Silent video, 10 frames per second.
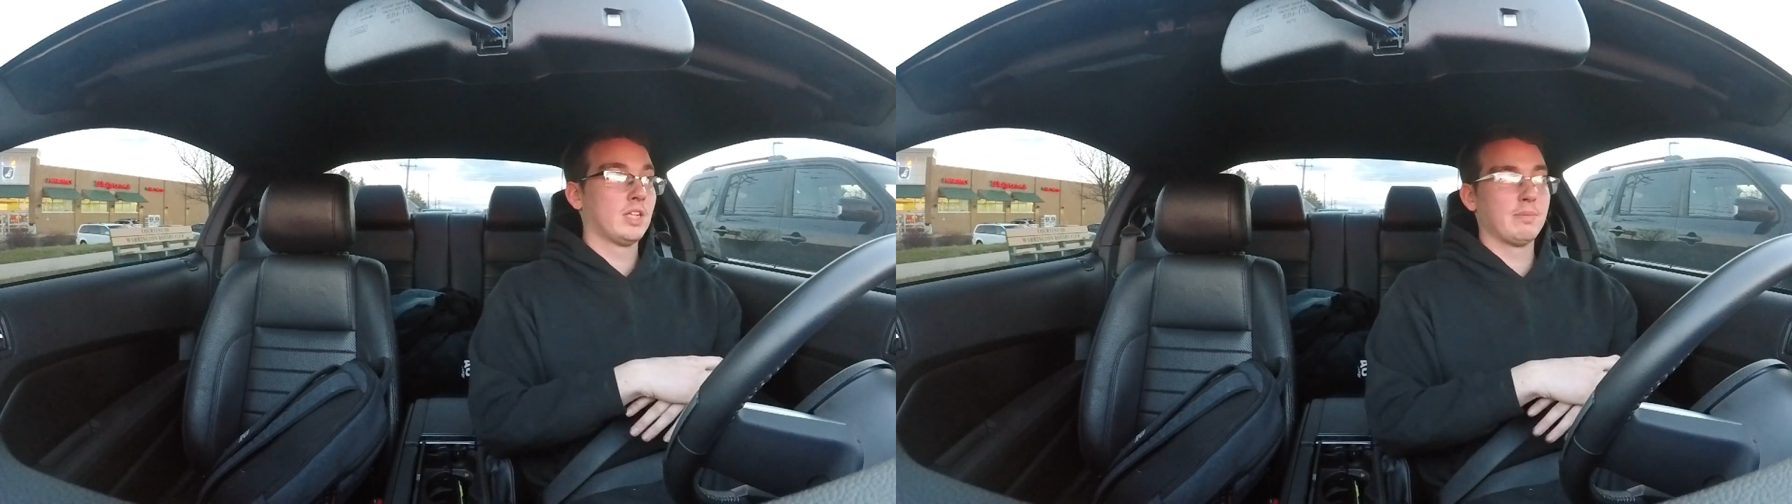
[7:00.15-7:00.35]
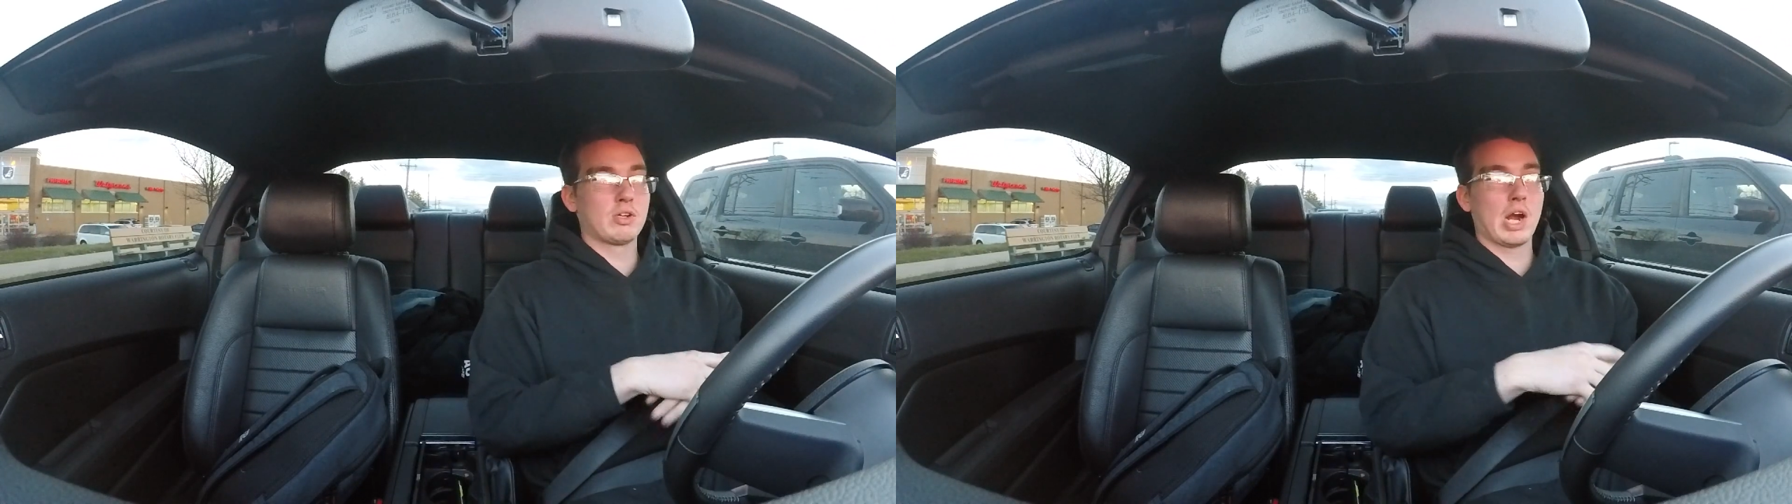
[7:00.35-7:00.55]

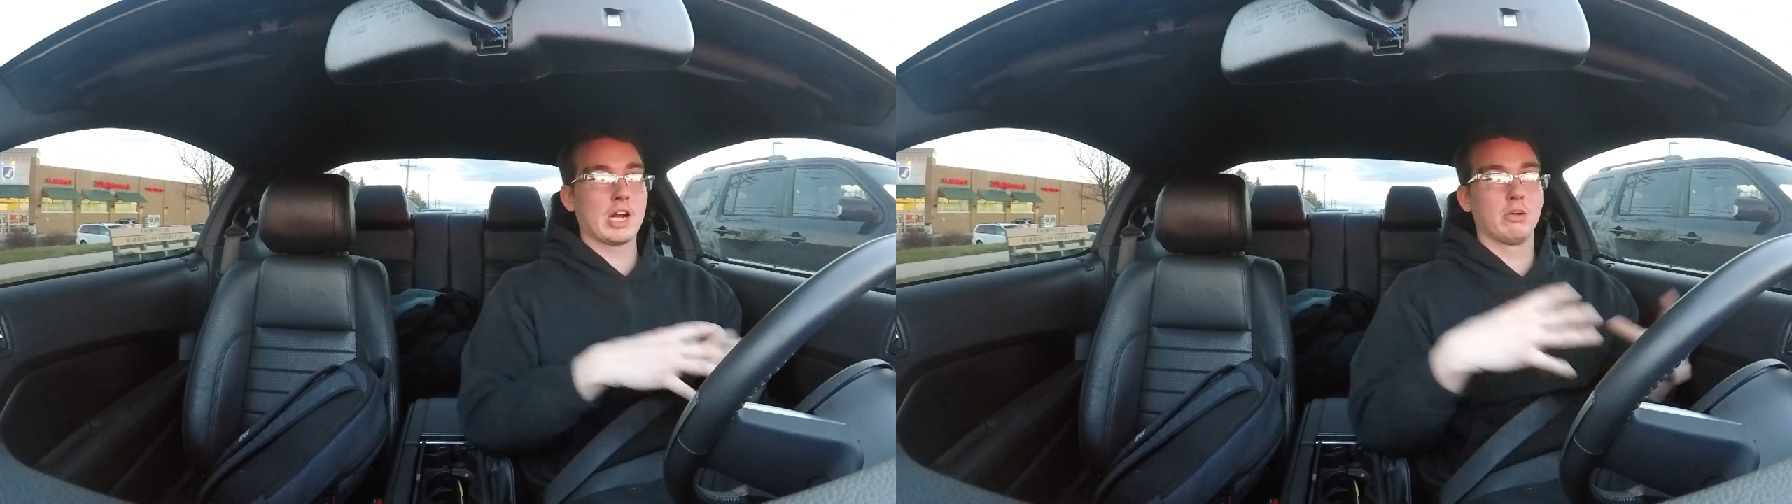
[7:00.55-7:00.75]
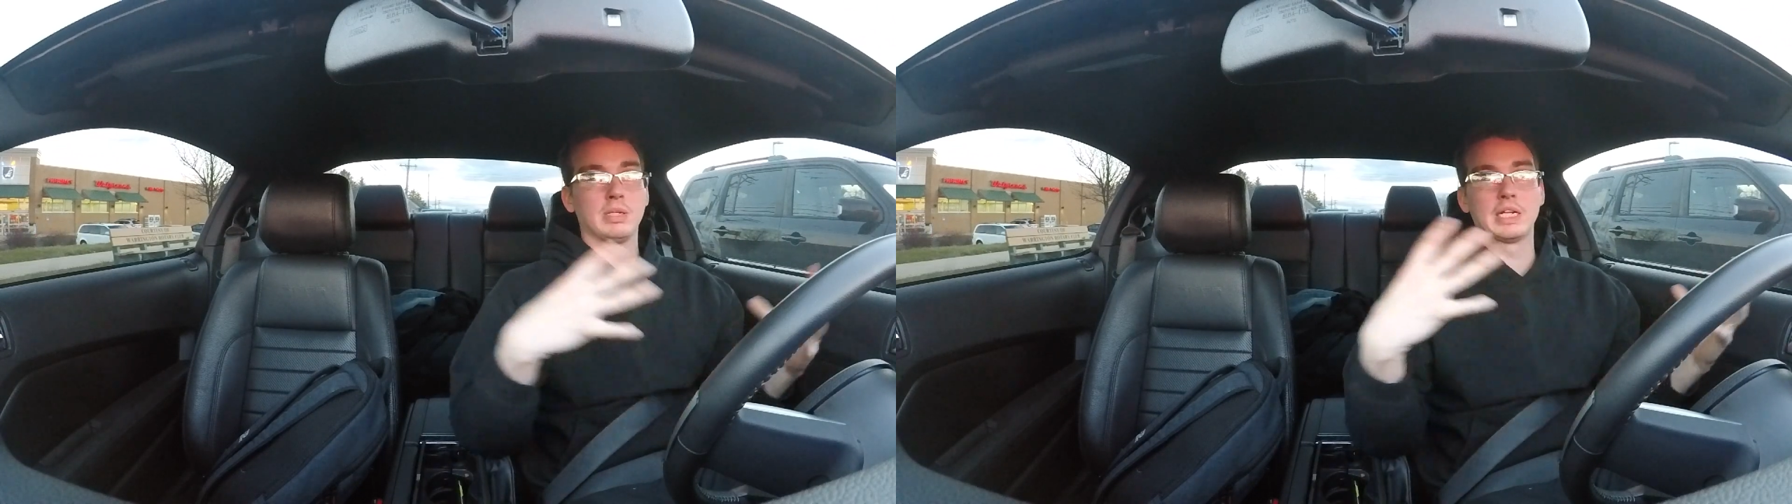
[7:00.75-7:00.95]
I mean crack
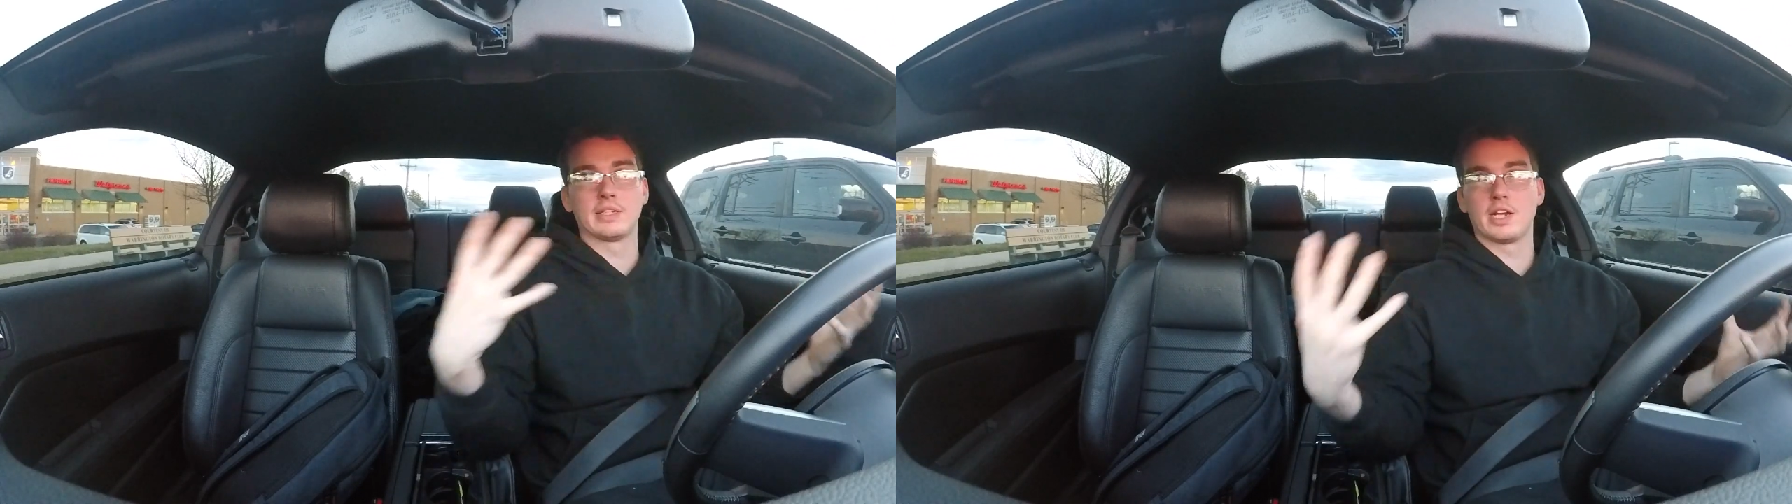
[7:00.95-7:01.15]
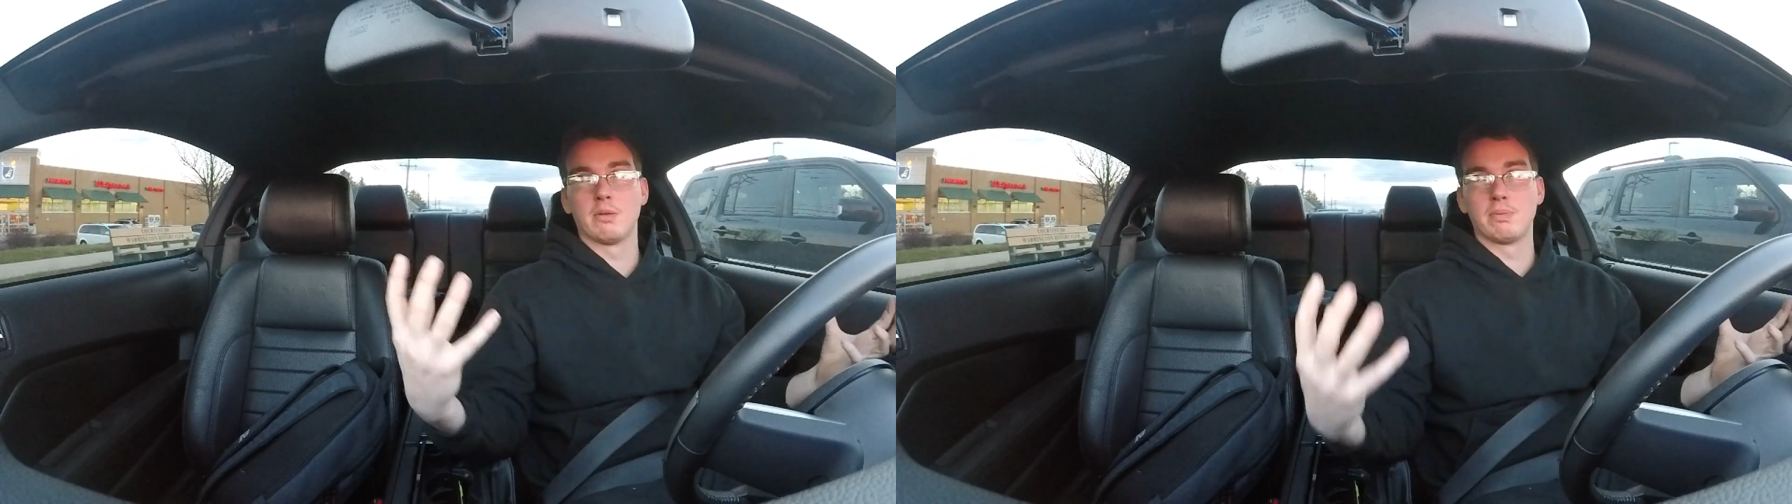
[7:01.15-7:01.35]
it open like
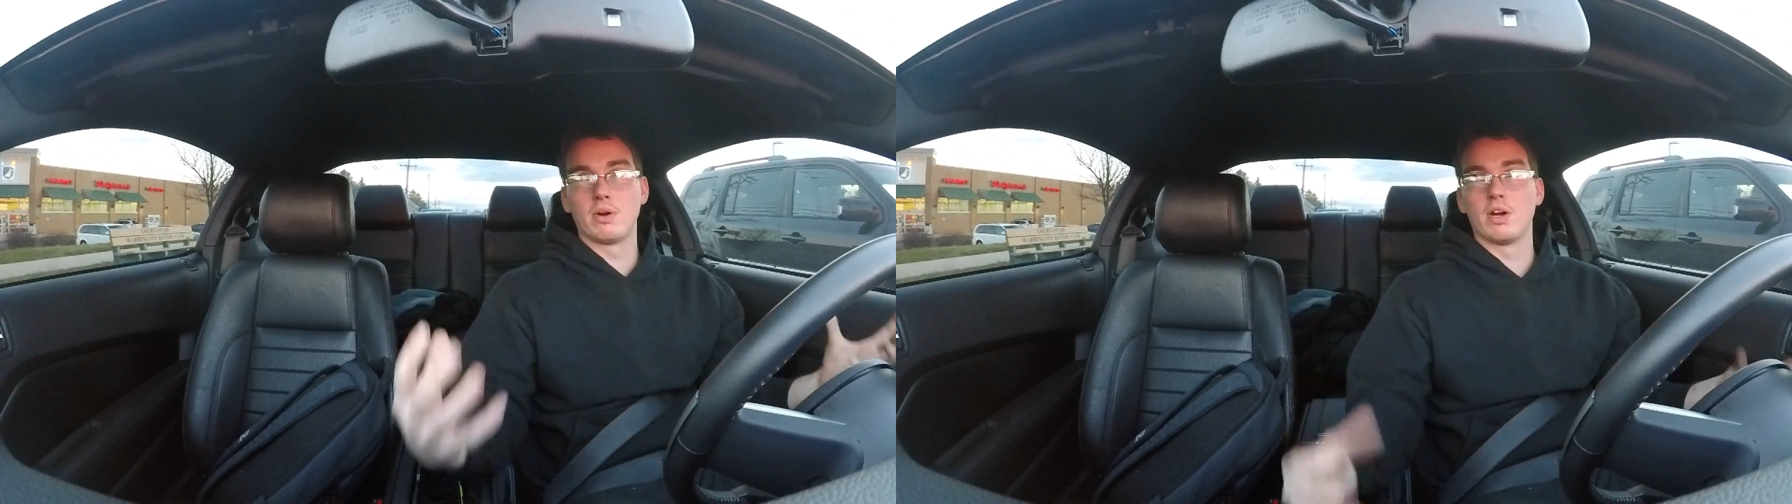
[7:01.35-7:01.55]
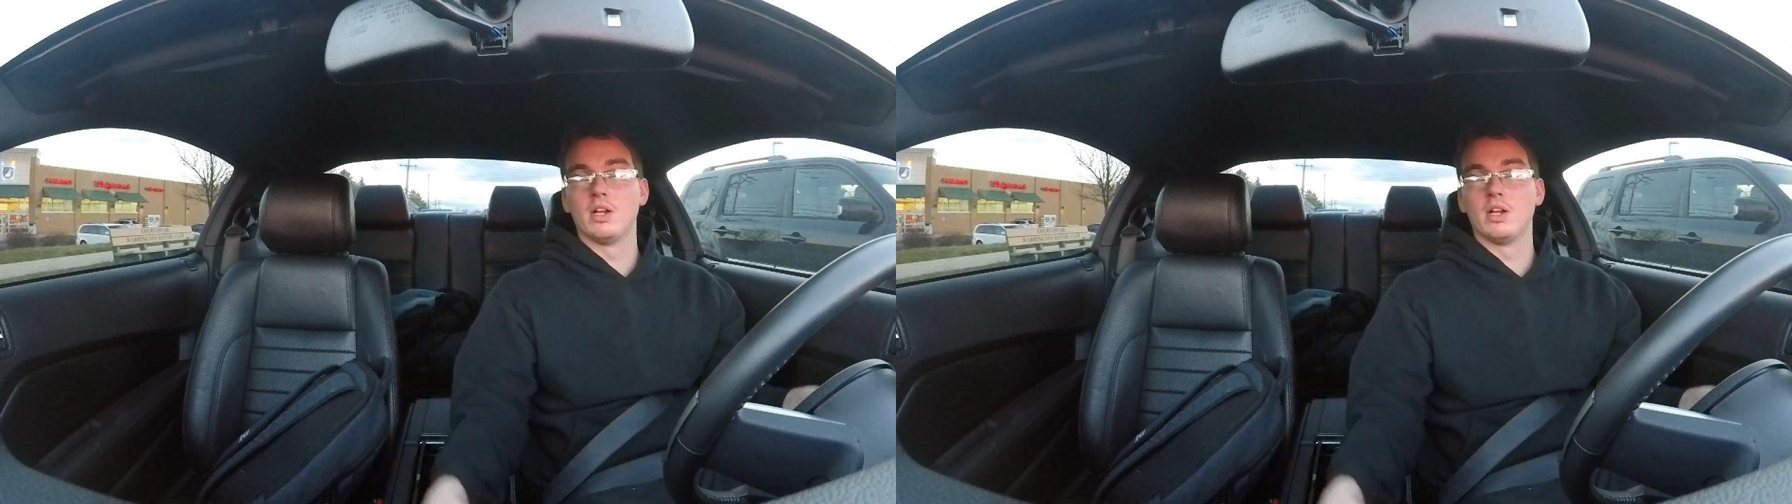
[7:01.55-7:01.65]
take it apart,